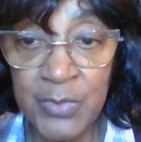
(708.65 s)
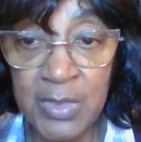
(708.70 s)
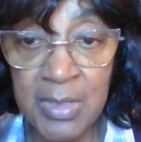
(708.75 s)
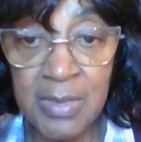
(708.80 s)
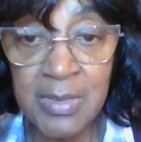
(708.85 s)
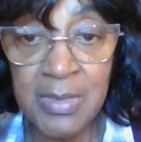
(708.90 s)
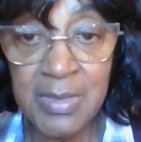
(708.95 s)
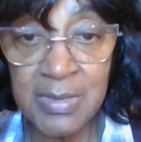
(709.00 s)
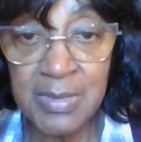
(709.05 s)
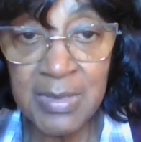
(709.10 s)

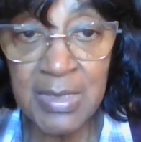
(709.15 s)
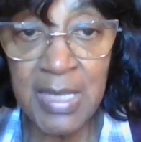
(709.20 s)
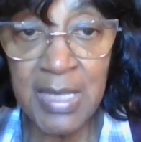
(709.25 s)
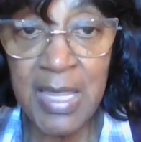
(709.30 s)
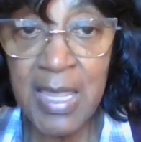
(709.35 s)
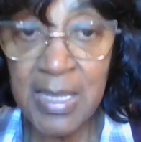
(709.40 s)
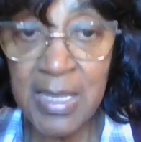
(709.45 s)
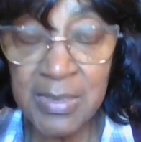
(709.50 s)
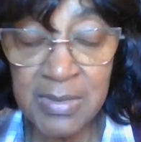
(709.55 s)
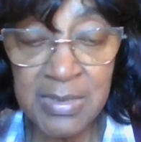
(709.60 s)
in this
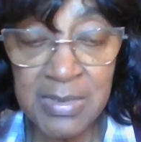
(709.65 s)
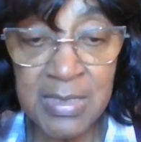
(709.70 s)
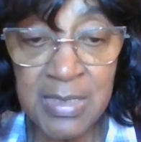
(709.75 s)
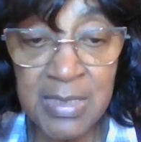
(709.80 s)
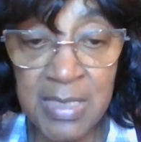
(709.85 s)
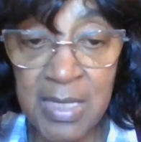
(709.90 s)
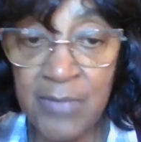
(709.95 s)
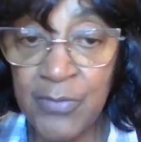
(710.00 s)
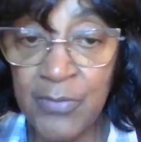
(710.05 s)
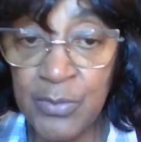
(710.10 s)
last and
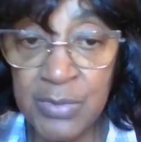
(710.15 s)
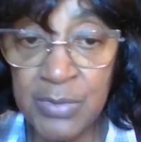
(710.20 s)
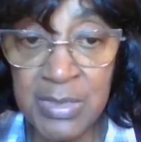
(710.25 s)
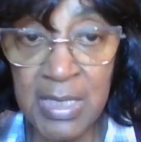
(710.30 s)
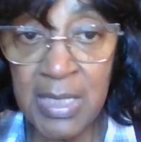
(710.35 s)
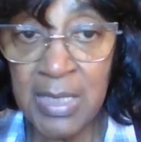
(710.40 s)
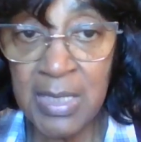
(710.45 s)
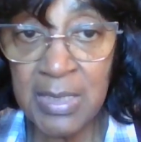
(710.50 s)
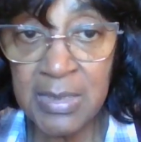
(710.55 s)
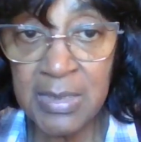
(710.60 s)
evil
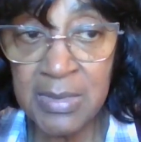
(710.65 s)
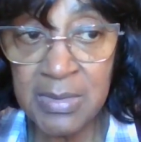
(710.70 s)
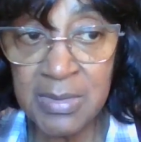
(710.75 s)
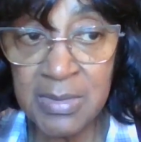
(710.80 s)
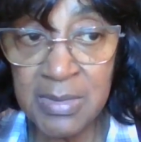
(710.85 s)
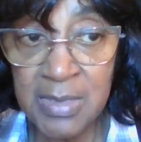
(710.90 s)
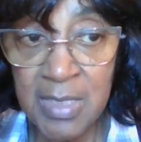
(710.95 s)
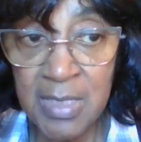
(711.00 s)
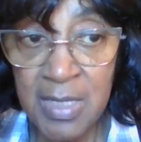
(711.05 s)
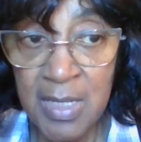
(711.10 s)
days.